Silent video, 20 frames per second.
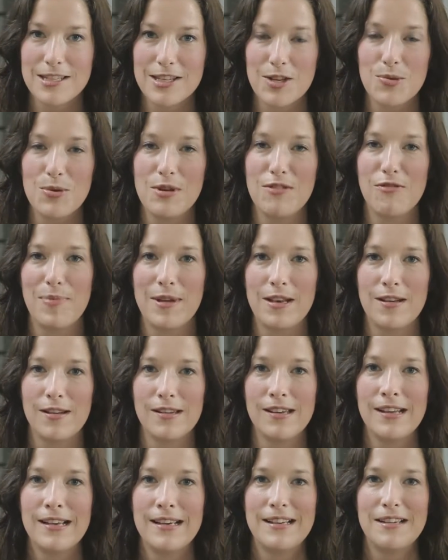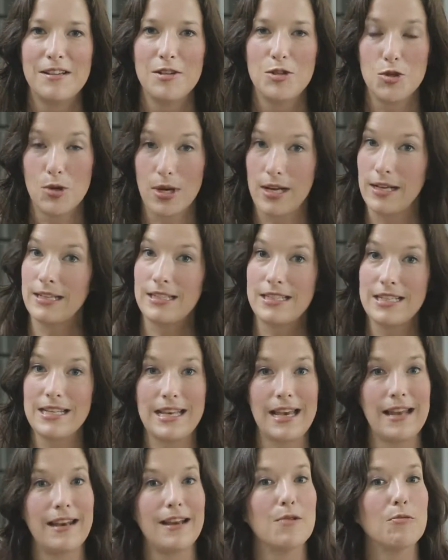So we've been trying to
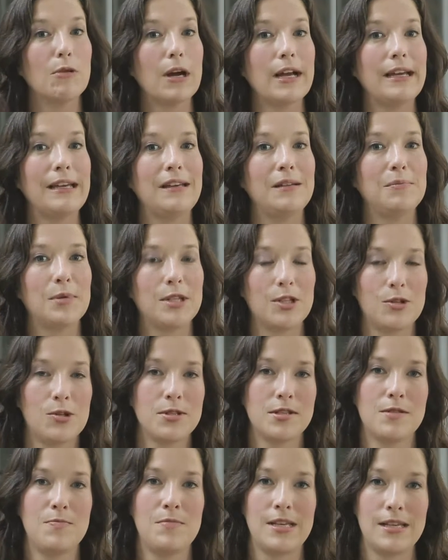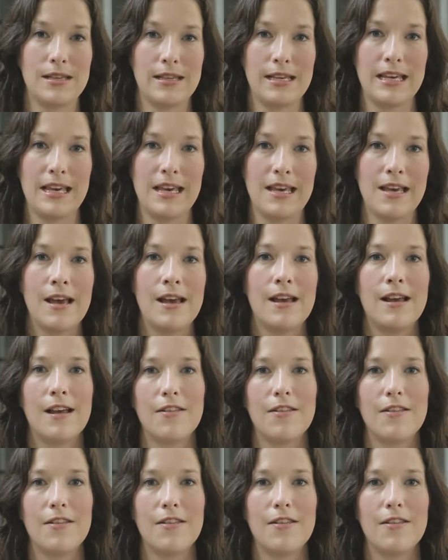get it right, but ultimately